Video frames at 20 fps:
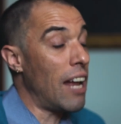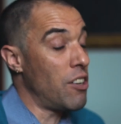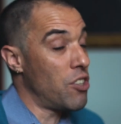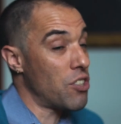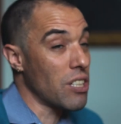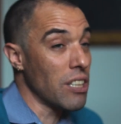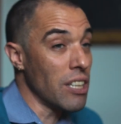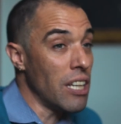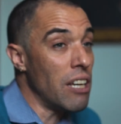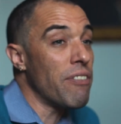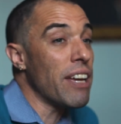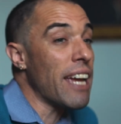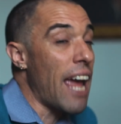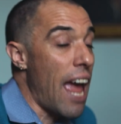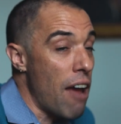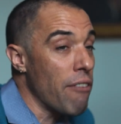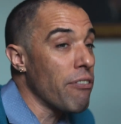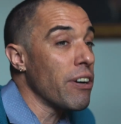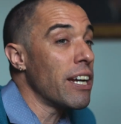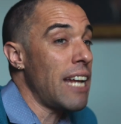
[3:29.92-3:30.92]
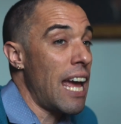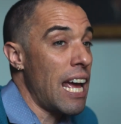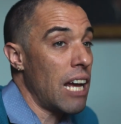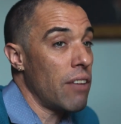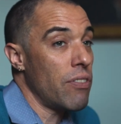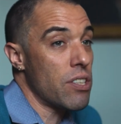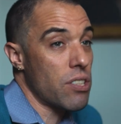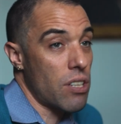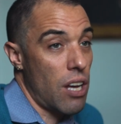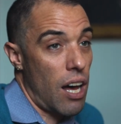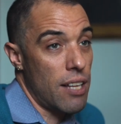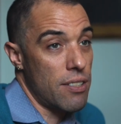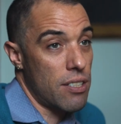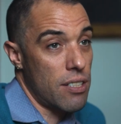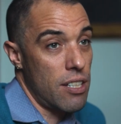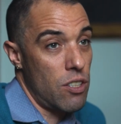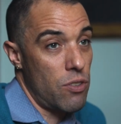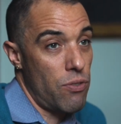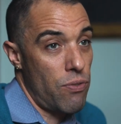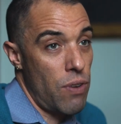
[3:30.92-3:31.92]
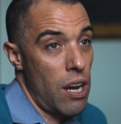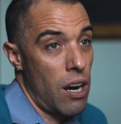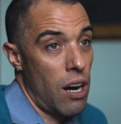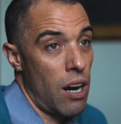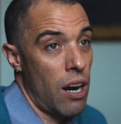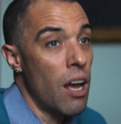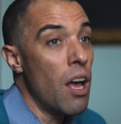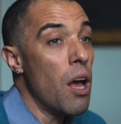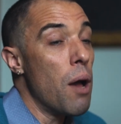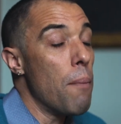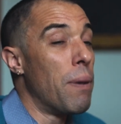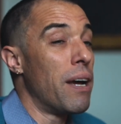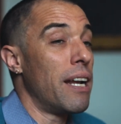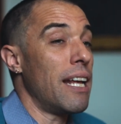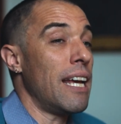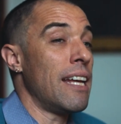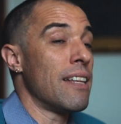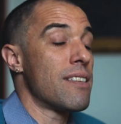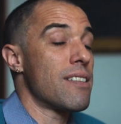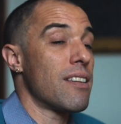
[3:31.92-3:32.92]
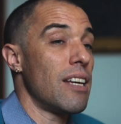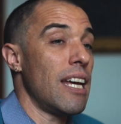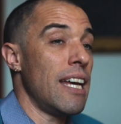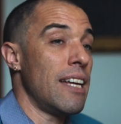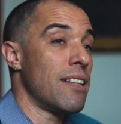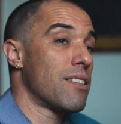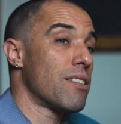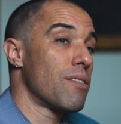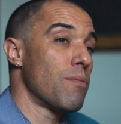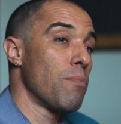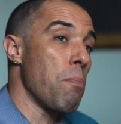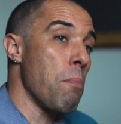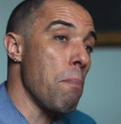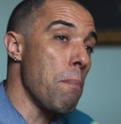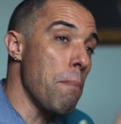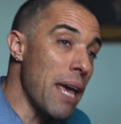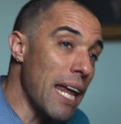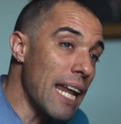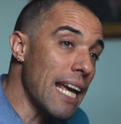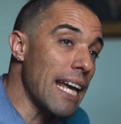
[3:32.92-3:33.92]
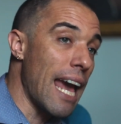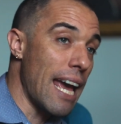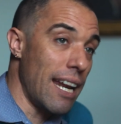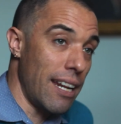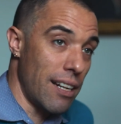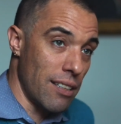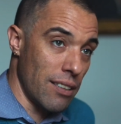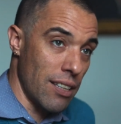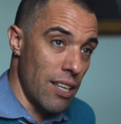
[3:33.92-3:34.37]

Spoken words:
and just living every day in this constant fear. But it's mitigated at